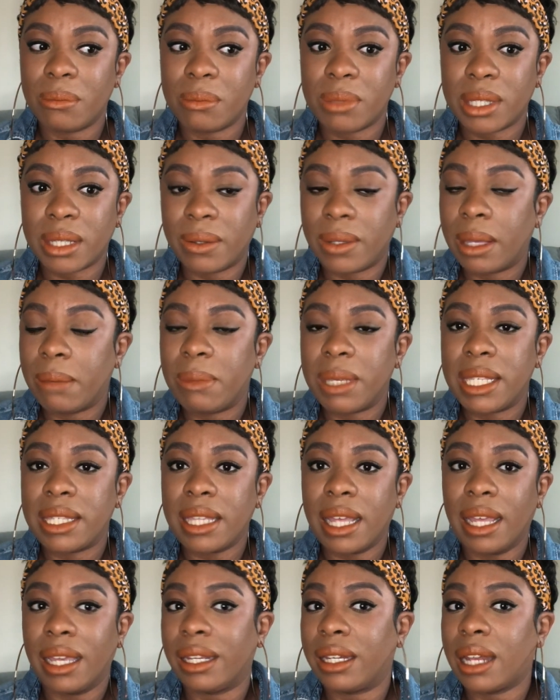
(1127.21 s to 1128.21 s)
So let me
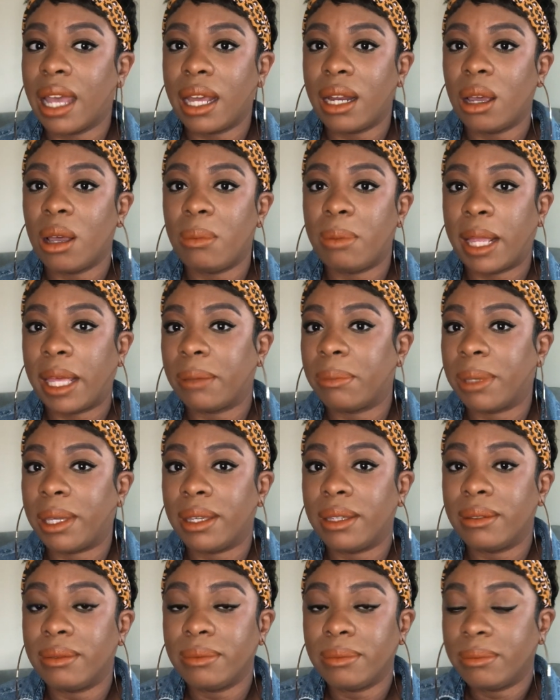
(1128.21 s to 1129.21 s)
say, not all Black
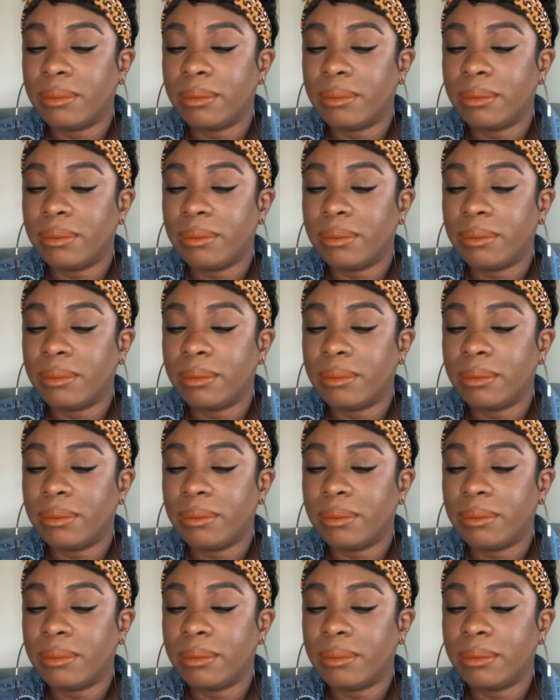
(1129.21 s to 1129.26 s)
men.